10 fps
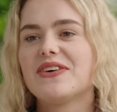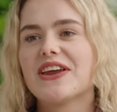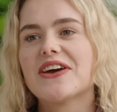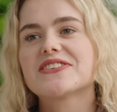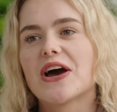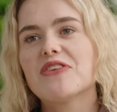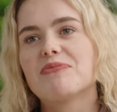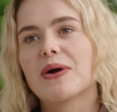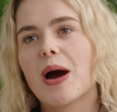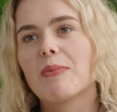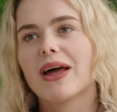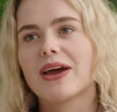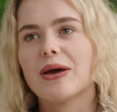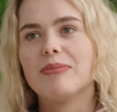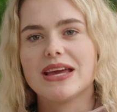video has kind of become
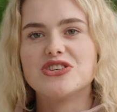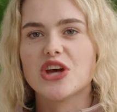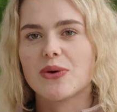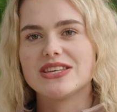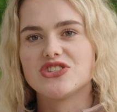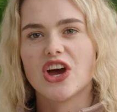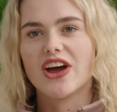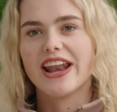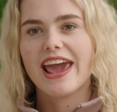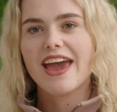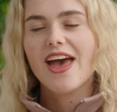like a me and Joey's journey.